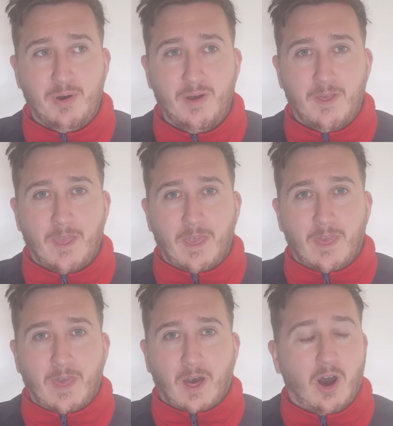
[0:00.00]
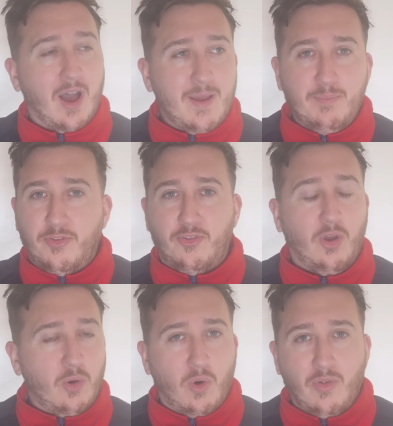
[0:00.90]
But I am
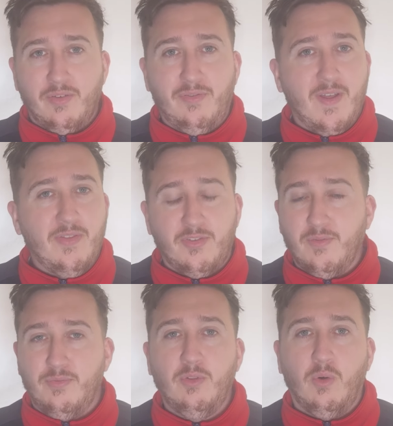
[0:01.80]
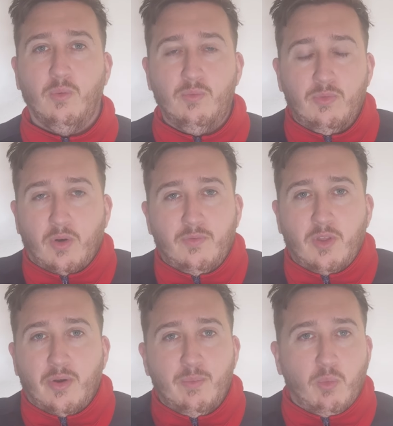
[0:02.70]
so on the fence of
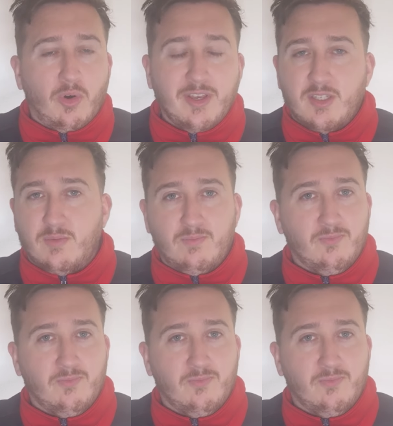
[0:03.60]
knowing what is